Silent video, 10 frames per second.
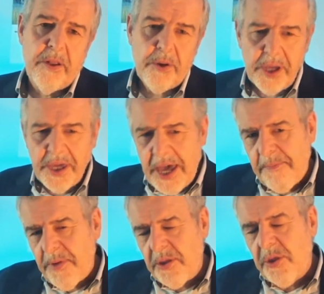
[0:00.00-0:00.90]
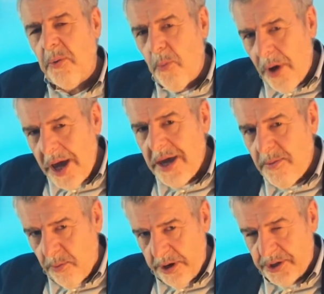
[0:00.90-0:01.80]
Look again at the way
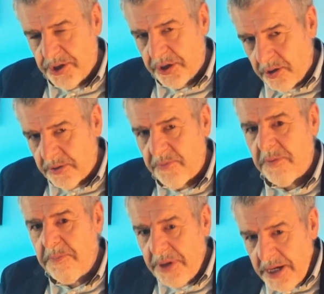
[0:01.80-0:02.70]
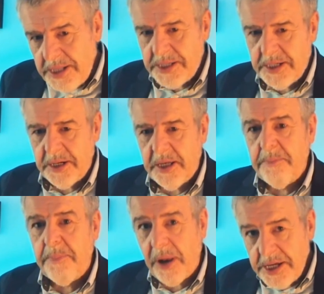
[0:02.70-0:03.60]
in which God repeatedly
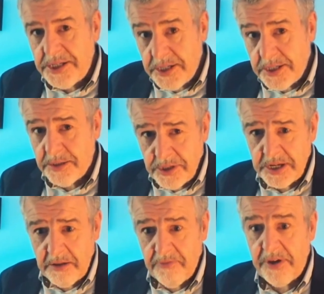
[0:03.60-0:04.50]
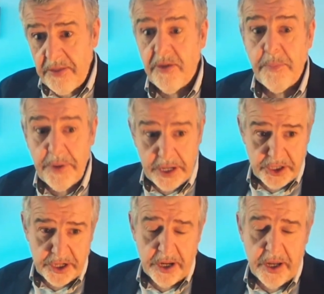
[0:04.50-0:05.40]
places himself in the
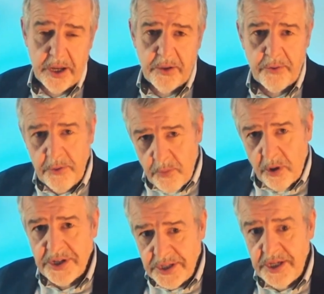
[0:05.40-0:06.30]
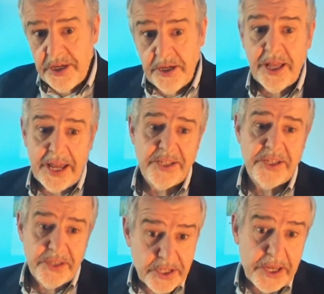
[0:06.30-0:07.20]
picture through what Ezekiel
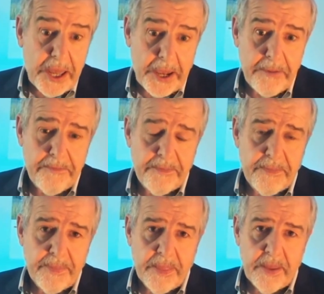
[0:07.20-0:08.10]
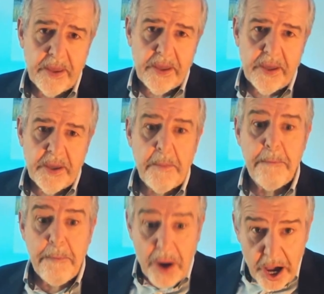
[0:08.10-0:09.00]
has to say.
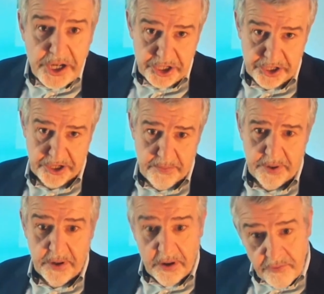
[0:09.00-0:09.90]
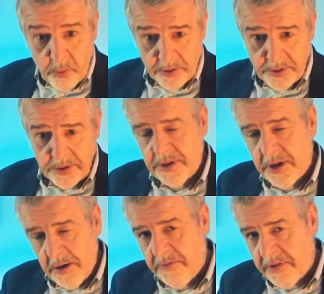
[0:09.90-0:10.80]
My sheep have wandered
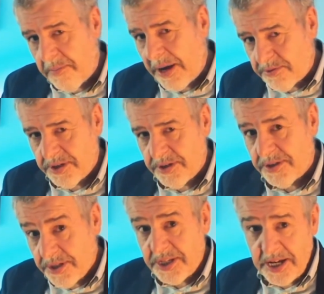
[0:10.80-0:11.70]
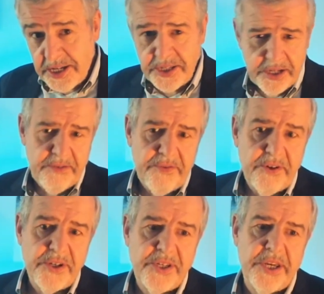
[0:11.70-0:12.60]
over the mountains, he says in
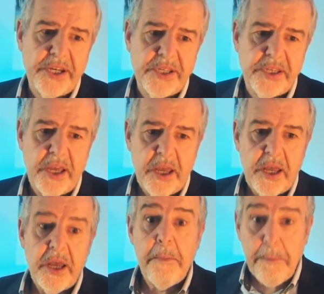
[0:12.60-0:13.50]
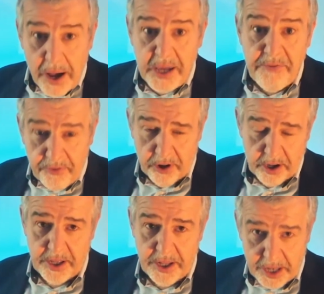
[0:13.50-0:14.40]
verse 6. My
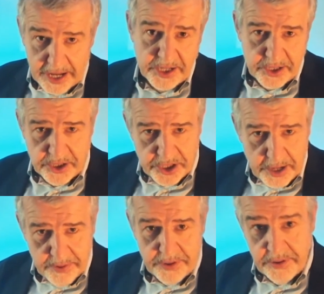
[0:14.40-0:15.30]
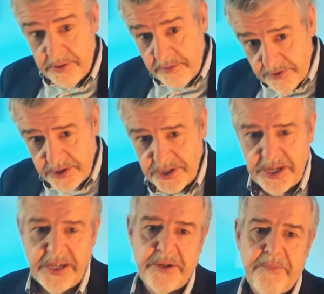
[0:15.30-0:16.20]
flock lacks a shepherd, in verse
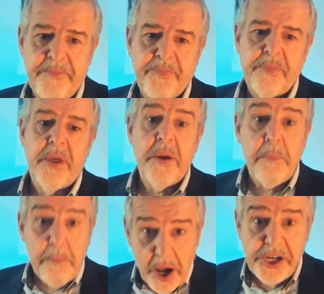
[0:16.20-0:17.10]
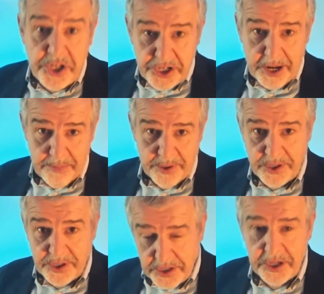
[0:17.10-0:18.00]
8. My
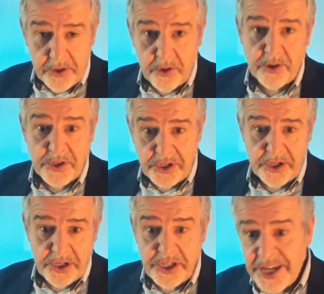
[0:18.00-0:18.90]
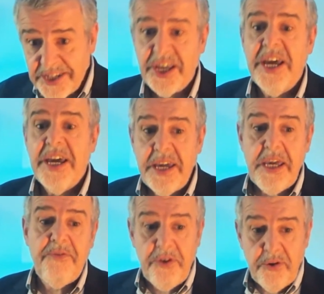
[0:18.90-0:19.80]
shepherds did not search. Yes,
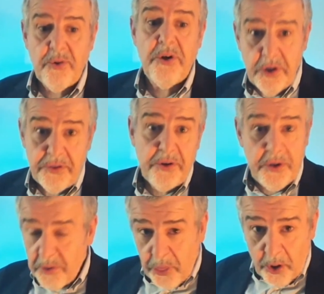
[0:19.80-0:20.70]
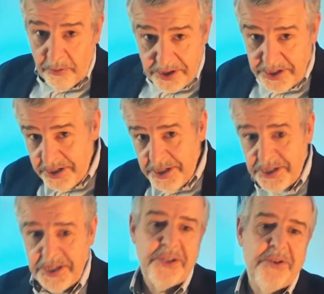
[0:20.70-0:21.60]
even your earthly authority, he
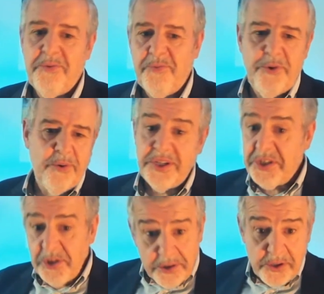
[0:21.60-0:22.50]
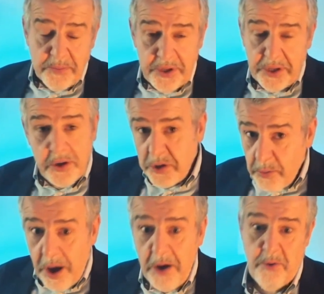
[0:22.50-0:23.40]
says to the rulers, is not something that
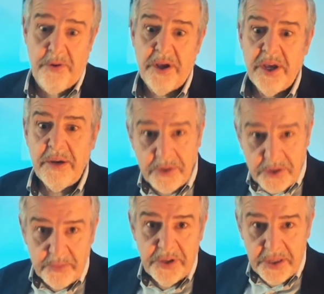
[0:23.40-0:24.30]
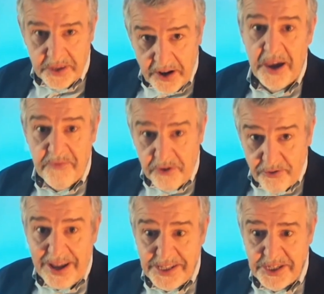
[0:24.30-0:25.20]
you own, but something that I've
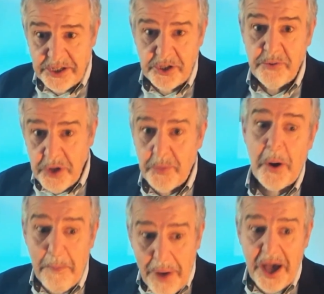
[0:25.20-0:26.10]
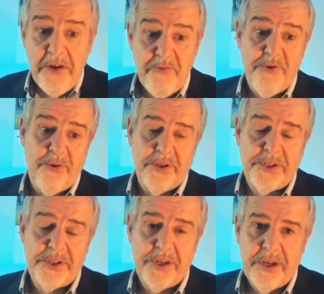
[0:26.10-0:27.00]
granted you. You are my
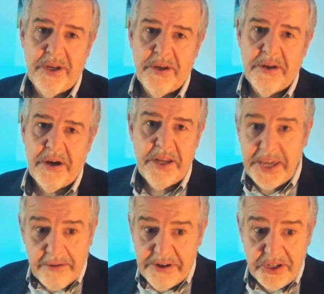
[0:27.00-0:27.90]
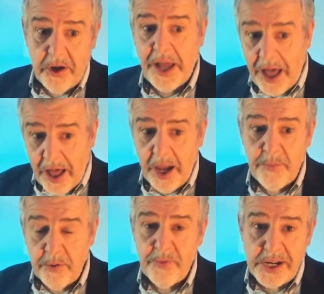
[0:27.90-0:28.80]
rulers. And he carries on, I
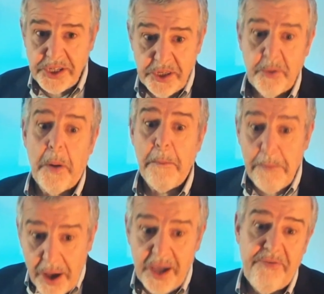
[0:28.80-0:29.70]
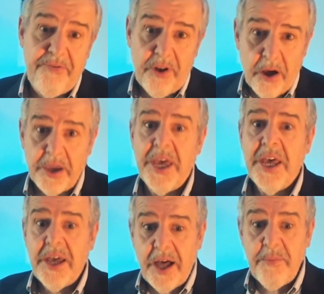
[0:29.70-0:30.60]
will rescue my flock.
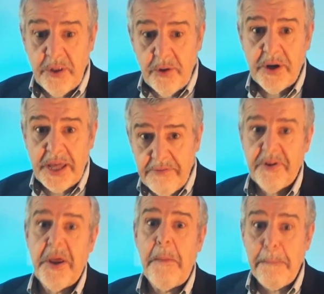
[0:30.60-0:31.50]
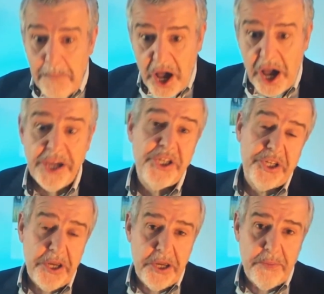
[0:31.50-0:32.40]
I will look after my
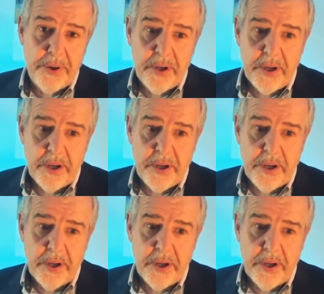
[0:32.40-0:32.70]
sheep.